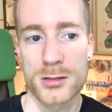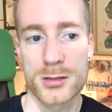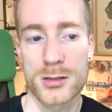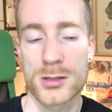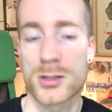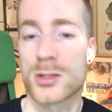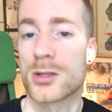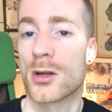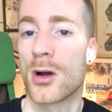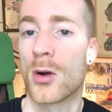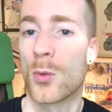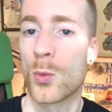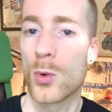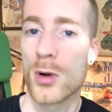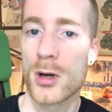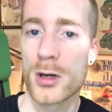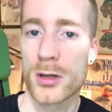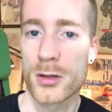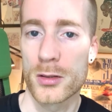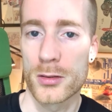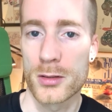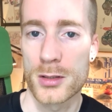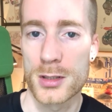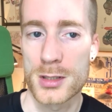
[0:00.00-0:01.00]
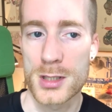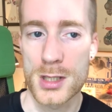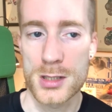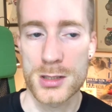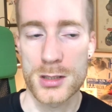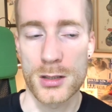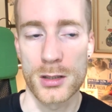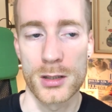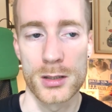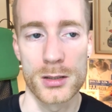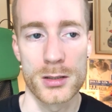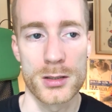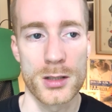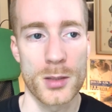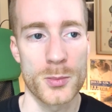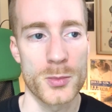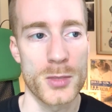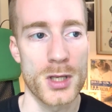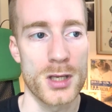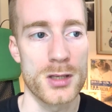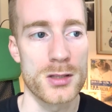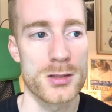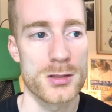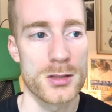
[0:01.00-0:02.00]
to start work on the Desert Island
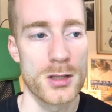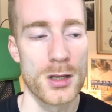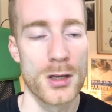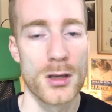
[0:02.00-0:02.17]
update,